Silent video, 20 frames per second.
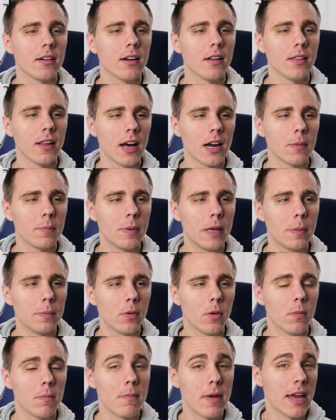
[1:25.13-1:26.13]
a lot of
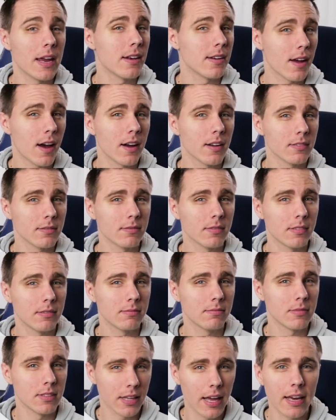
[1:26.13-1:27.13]
people may not
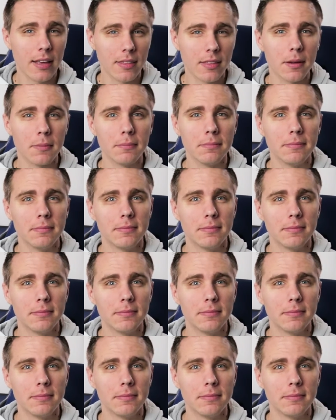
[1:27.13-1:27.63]
like them.